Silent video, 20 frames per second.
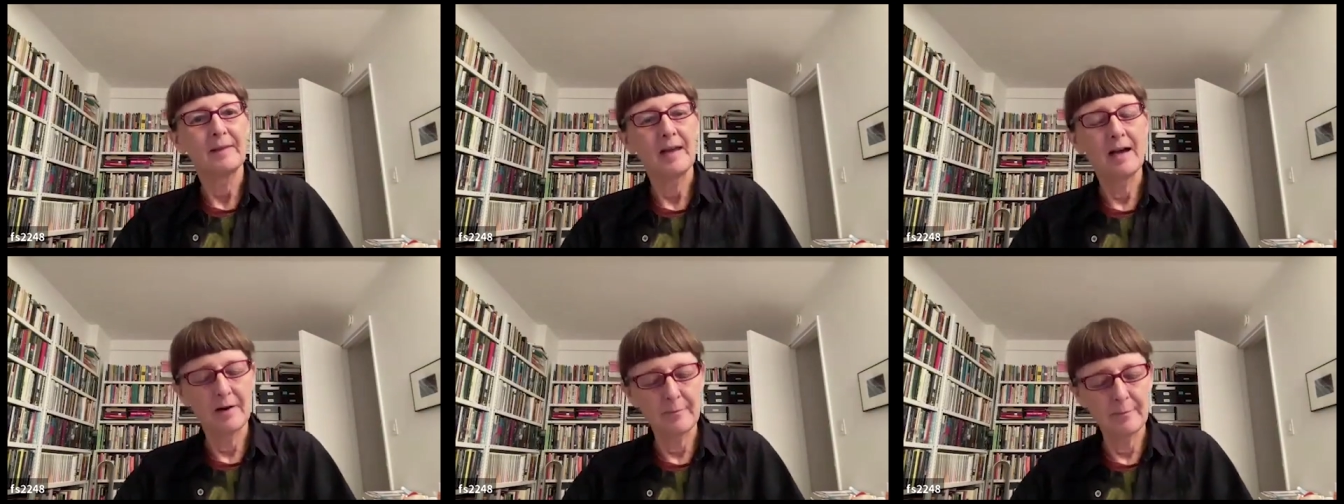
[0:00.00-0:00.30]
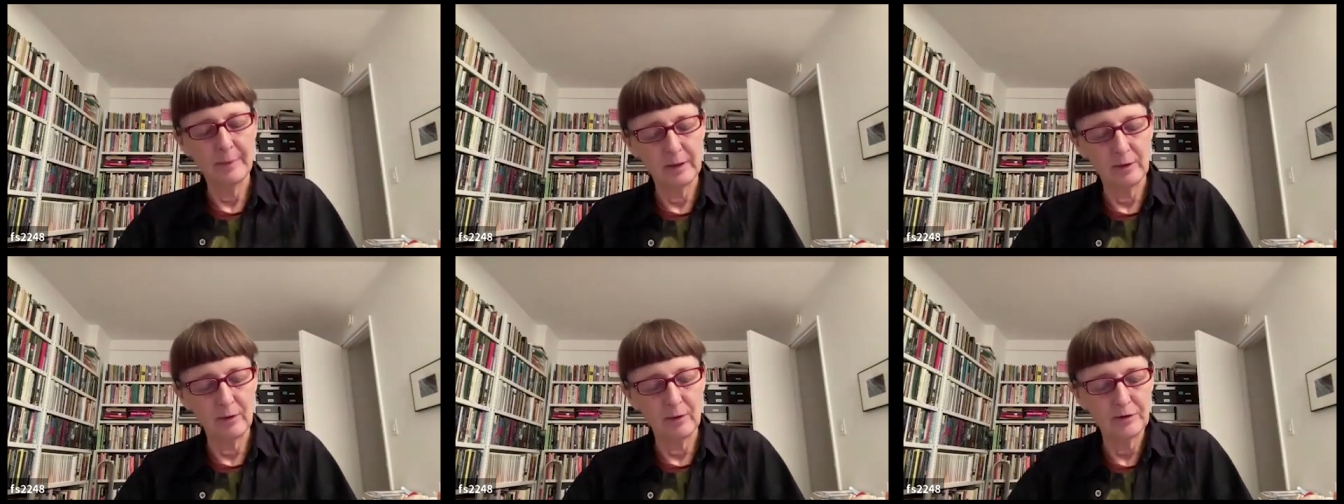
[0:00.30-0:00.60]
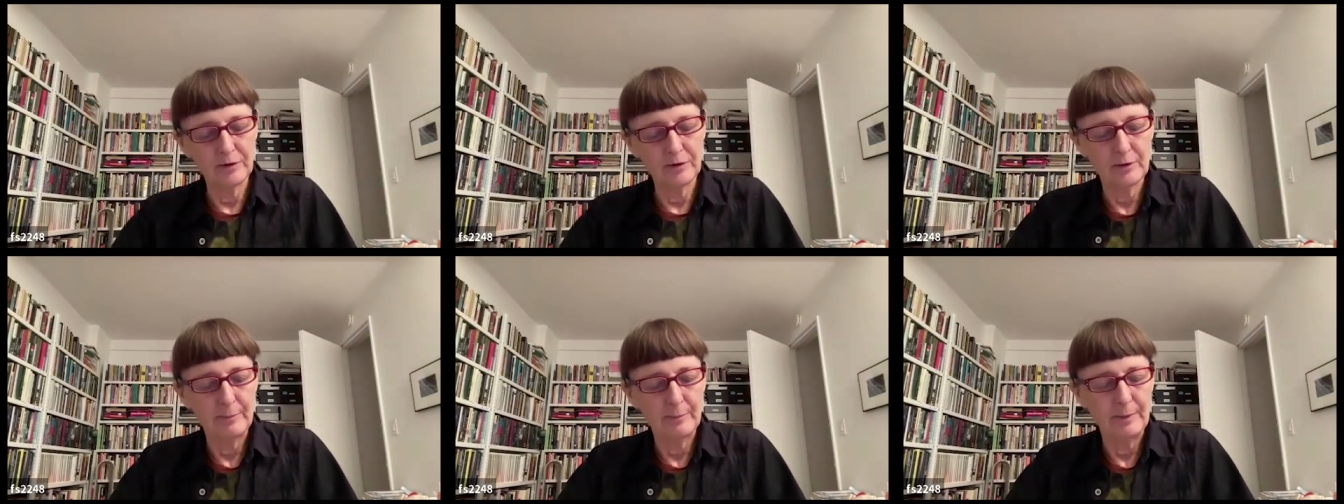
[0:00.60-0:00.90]
um, but it
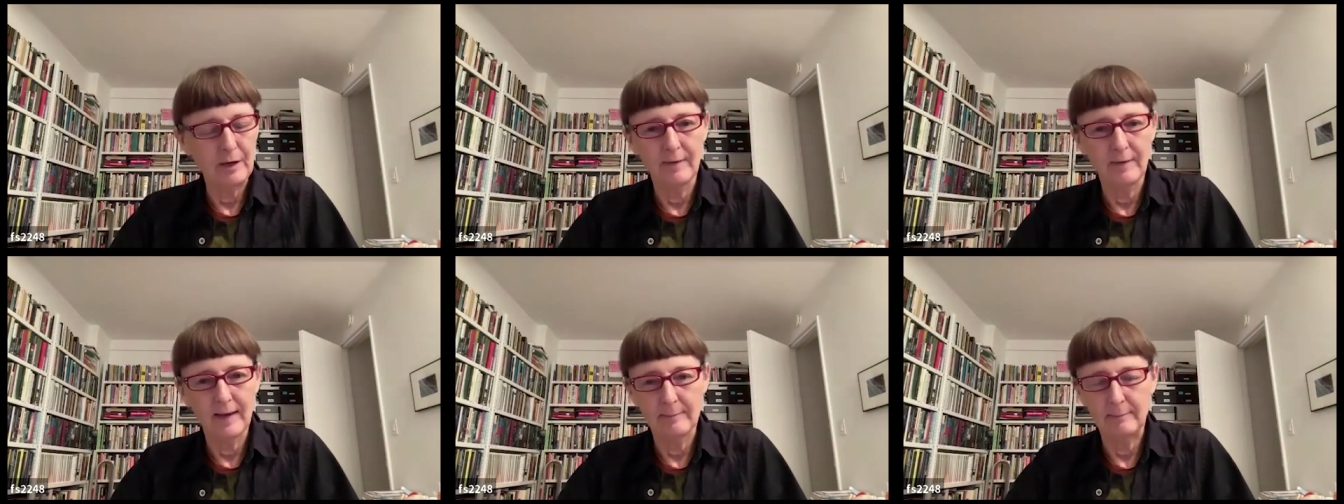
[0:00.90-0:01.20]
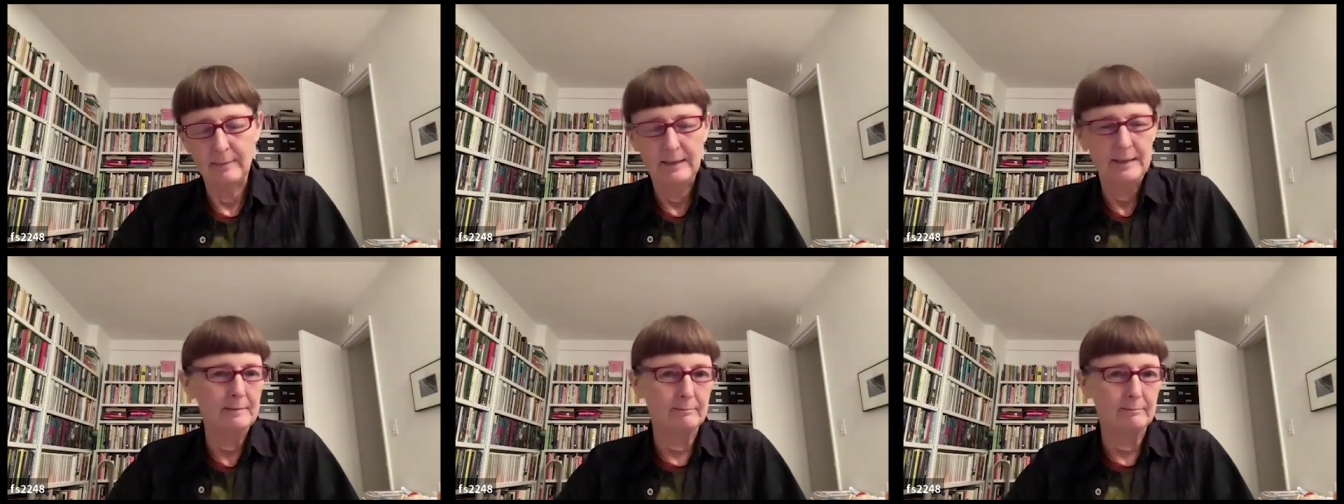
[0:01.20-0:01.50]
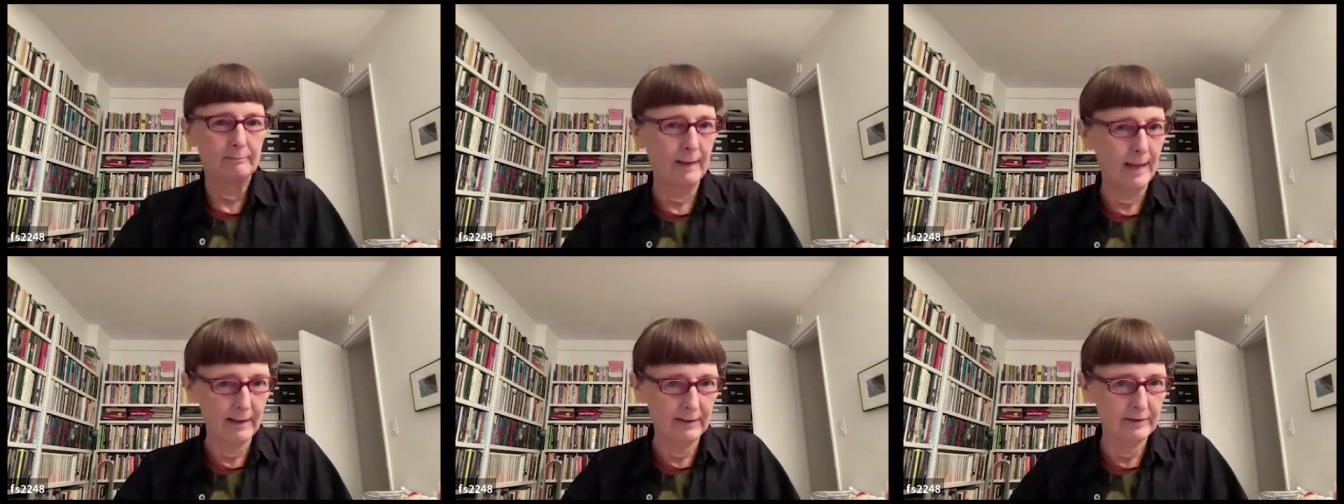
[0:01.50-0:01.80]
also beyond that
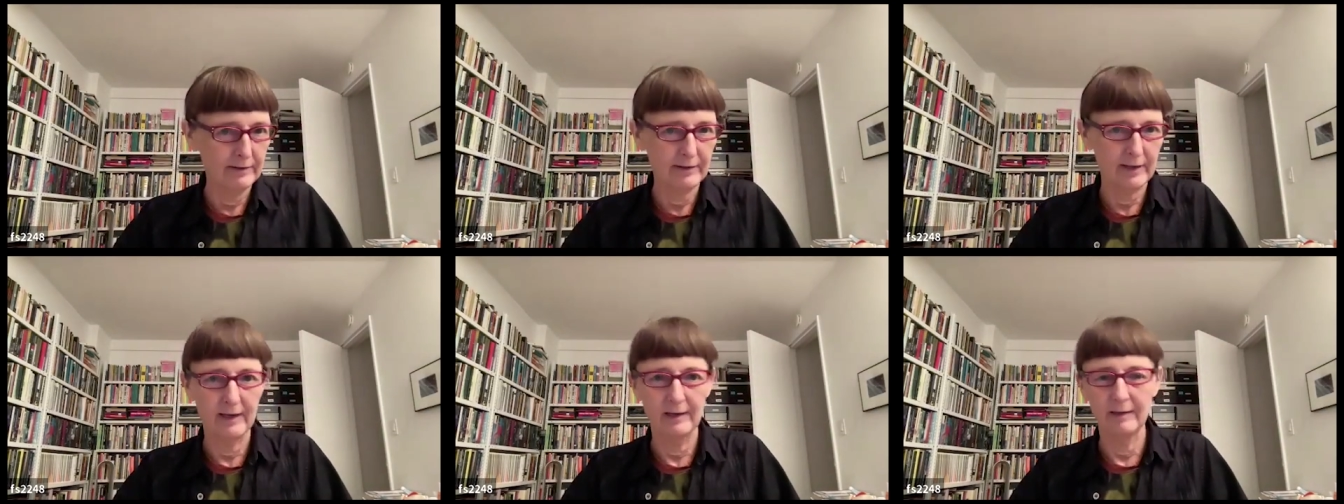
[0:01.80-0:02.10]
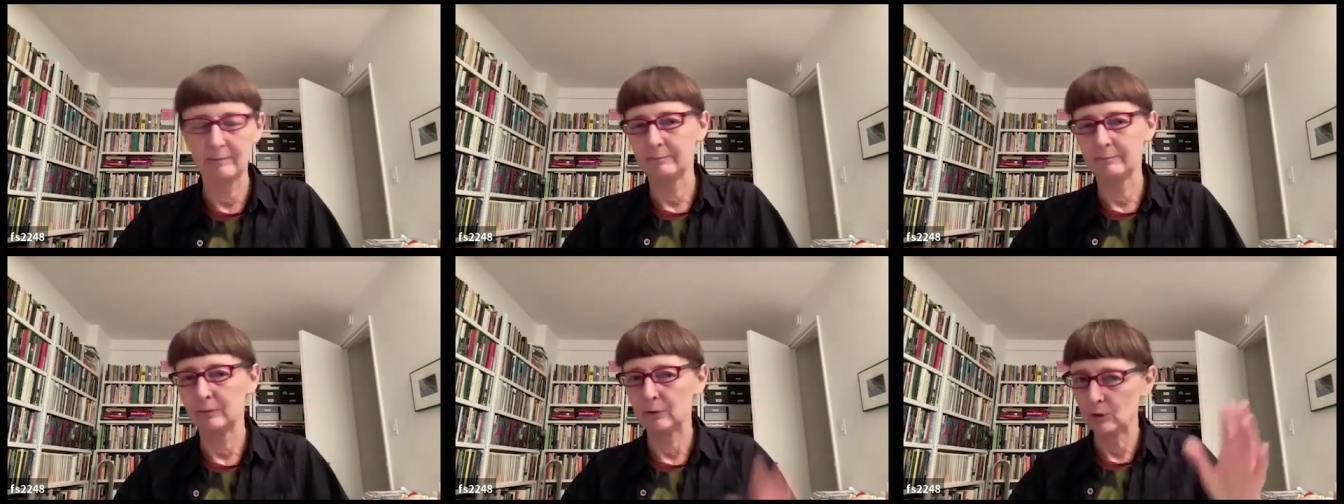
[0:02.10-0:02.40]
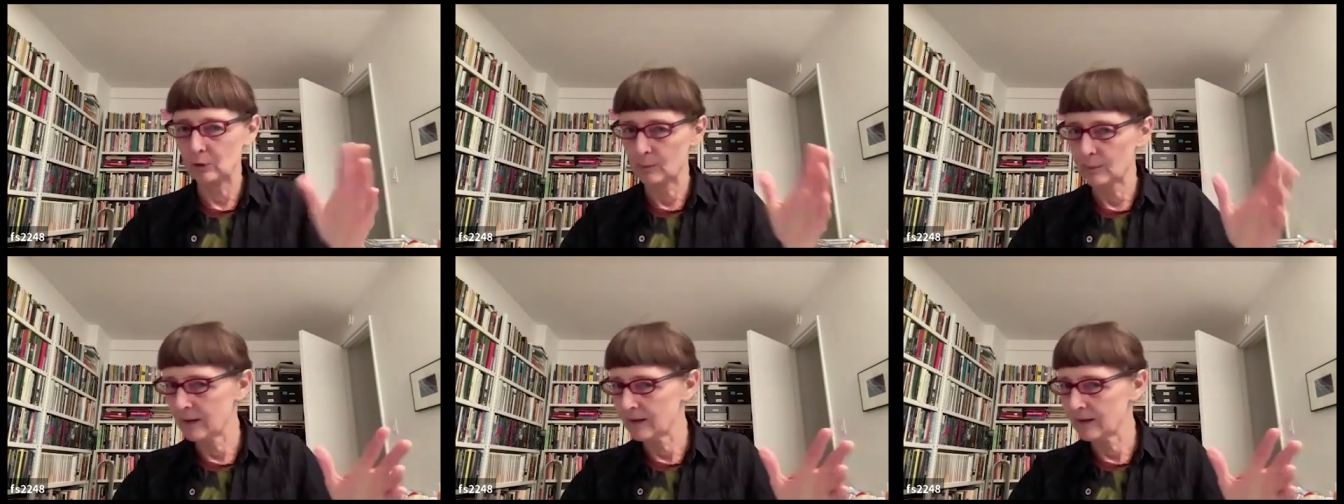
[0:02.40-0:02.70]
means landscape
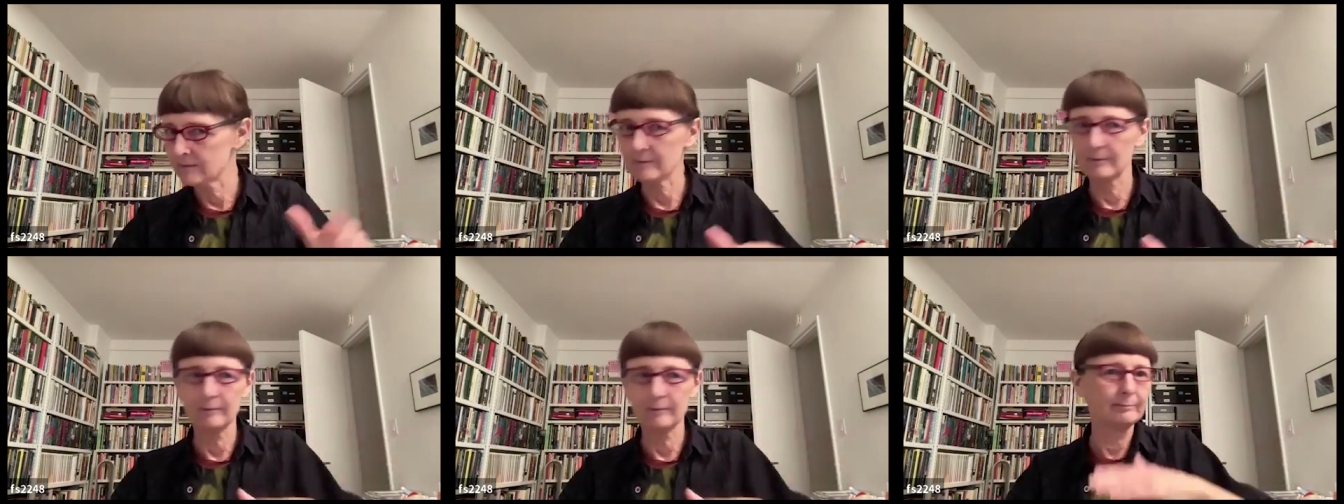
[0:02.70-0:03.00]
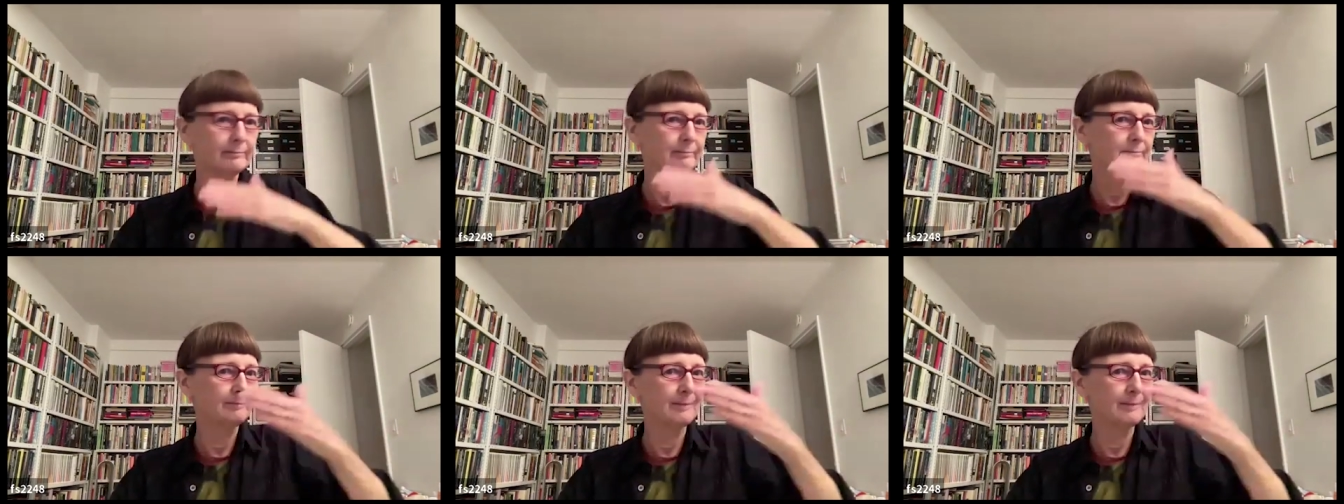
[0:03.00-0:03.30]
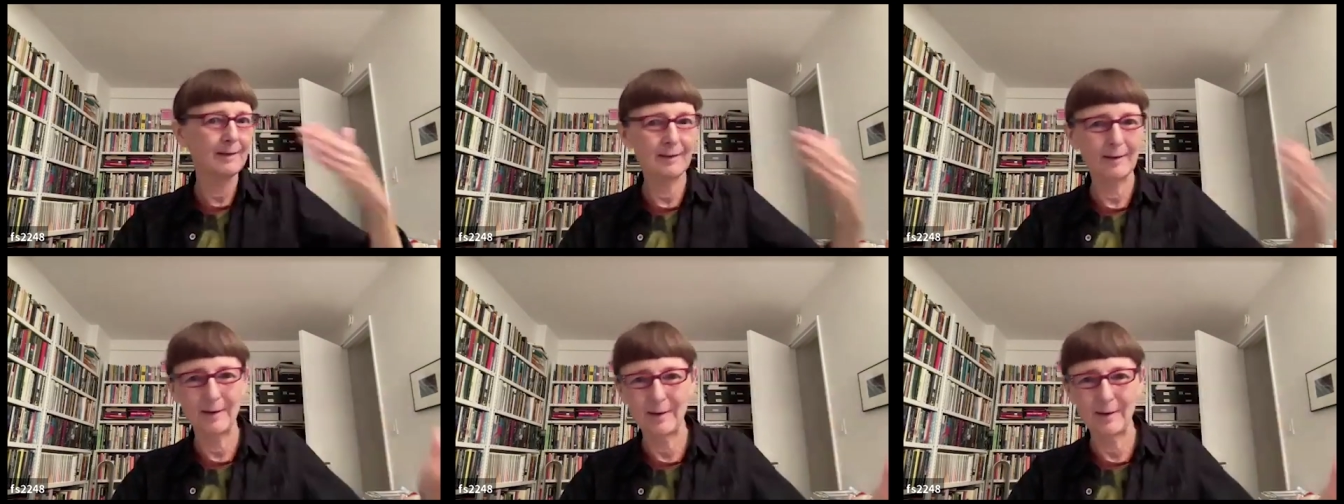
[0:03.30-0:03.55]
urbanism